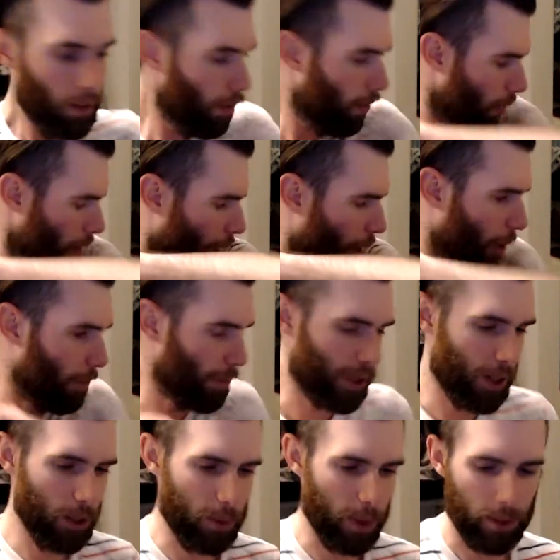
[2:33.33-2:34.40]

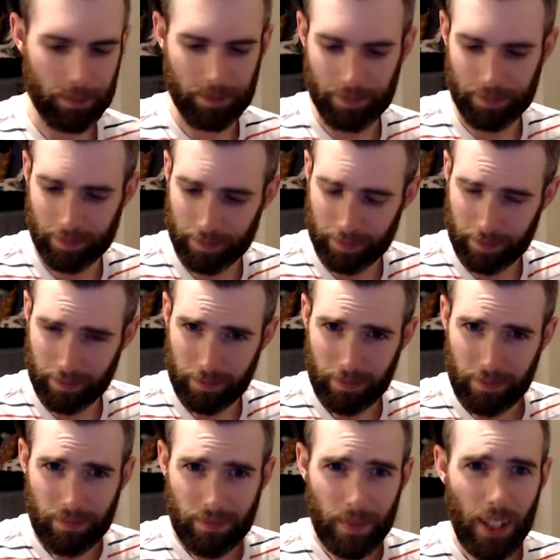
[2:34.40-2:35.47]
excuse me.
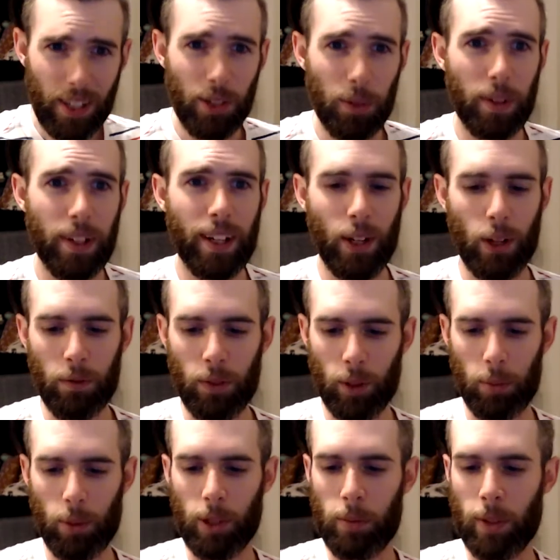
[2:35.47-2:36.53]
Still getting over a
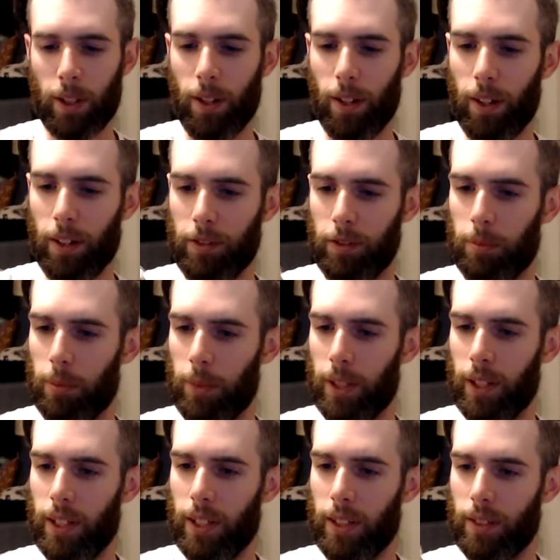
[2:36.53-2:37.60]
pretty big cough,
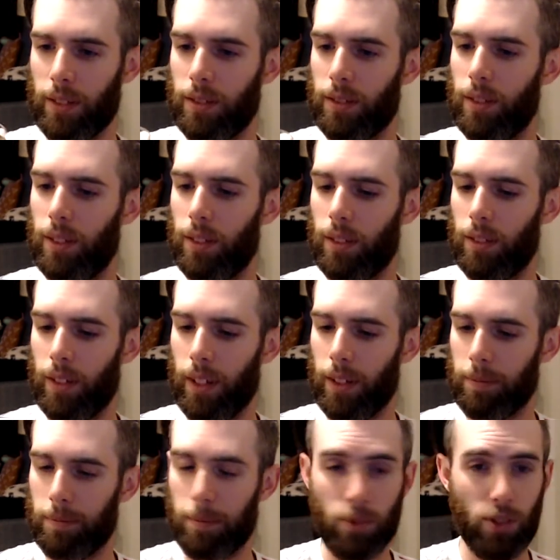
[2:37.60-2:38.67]
but yeah,
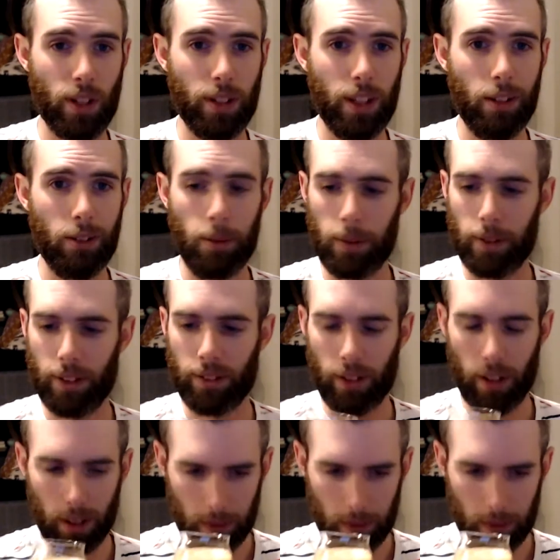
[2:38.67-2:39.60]
check out the aroma on this guy.